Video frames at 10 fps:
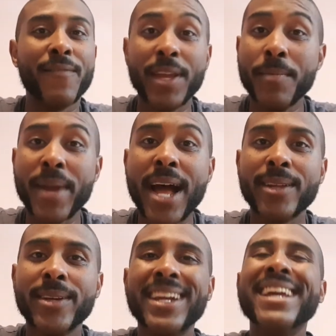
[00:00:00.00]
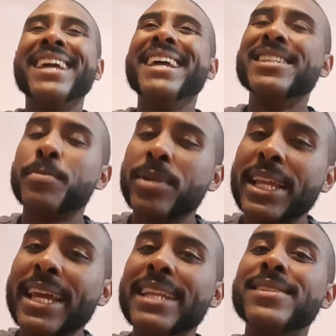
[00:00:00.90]
Finn Balor, his
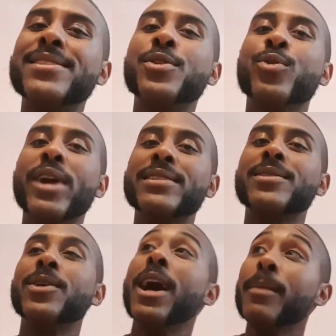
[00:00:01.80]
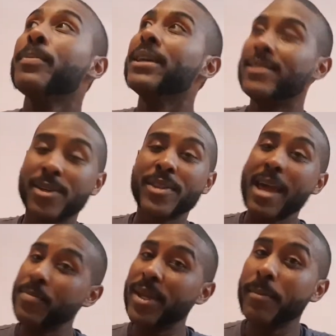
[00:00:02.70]
plan is to wrestle up until
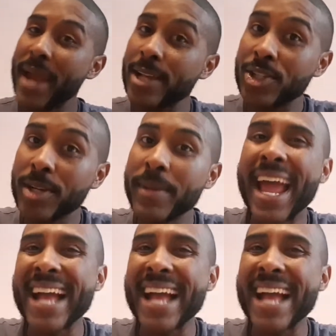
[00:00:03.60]
that big matchup